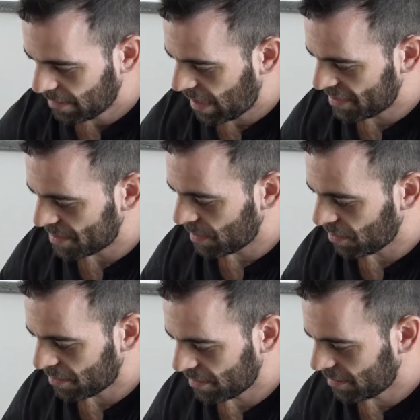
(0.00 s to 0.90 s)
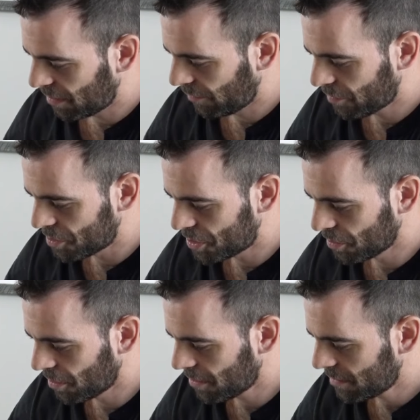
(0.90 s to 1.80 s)
I smell, you know, for
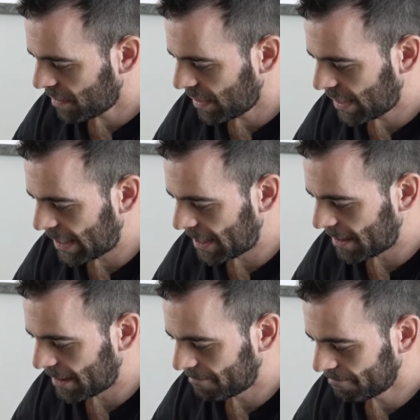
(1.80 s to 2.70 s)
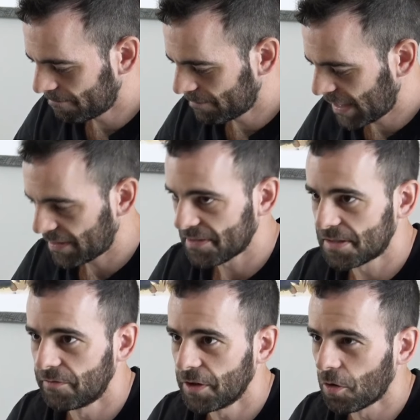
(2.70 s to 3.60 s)
sure, like that
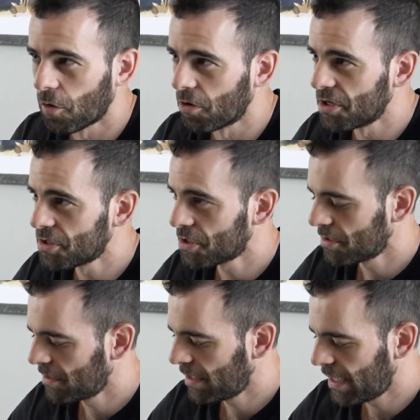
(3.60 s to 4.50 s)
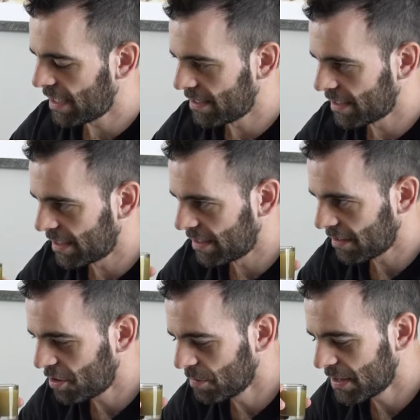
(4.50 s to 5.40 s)
Seville orange and
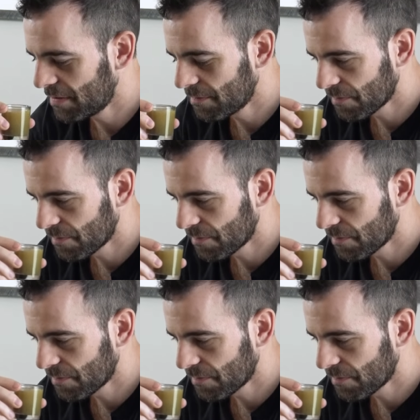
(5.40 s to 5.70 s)
cumin.